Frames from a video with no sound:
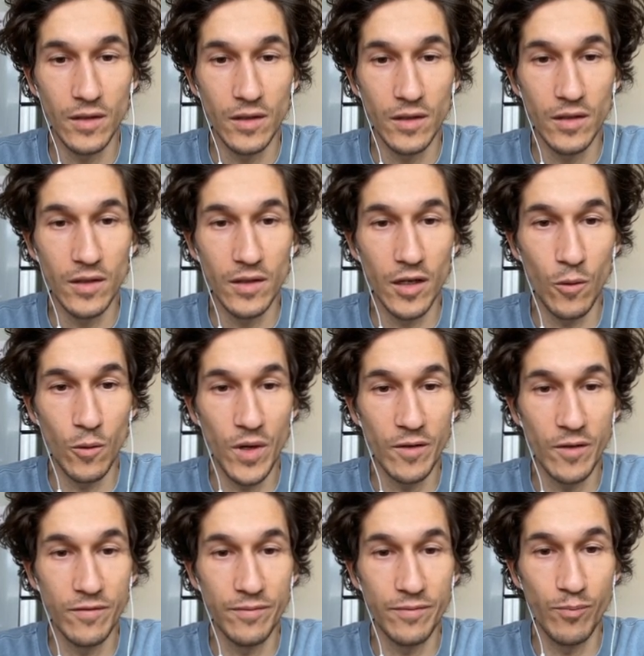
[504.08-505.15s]
now we
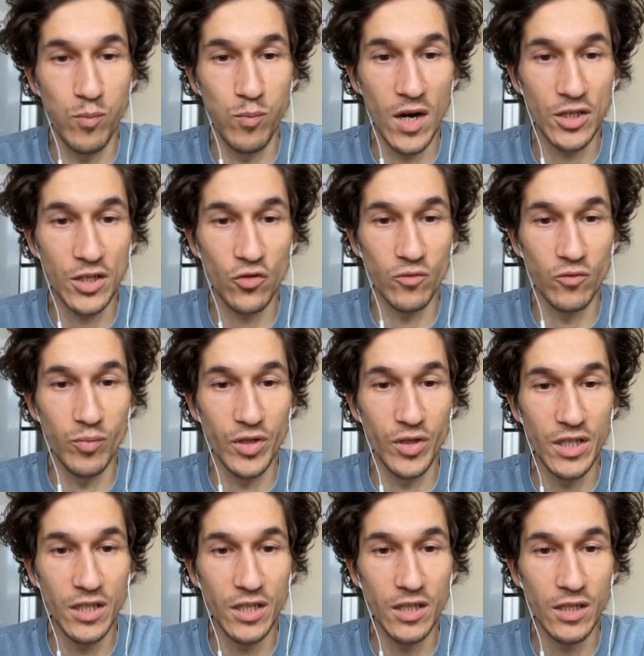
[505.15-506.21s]
have bunch of
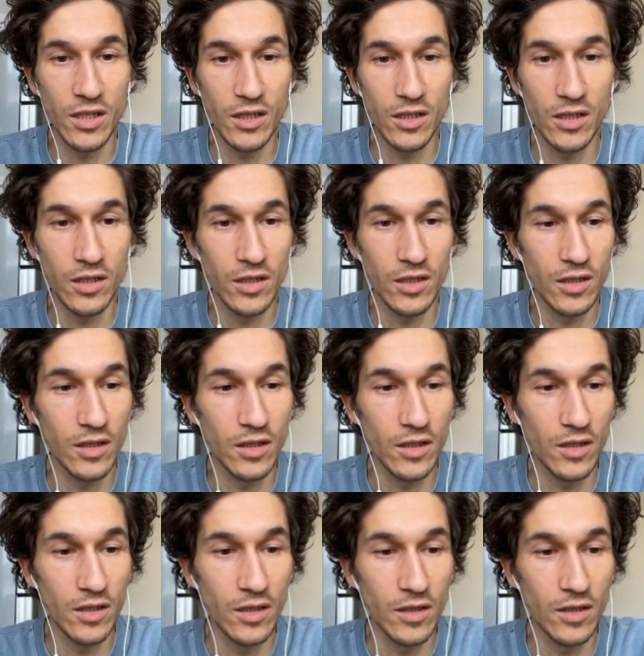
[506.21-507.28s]
brick
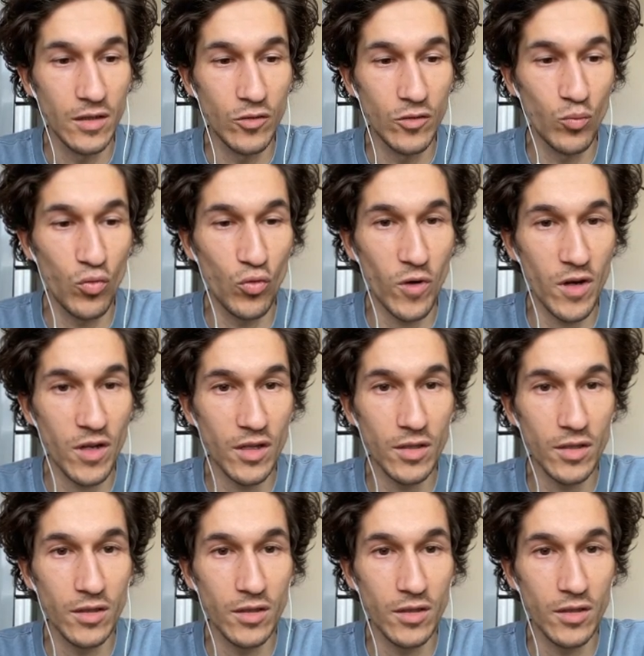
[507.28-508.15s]
two port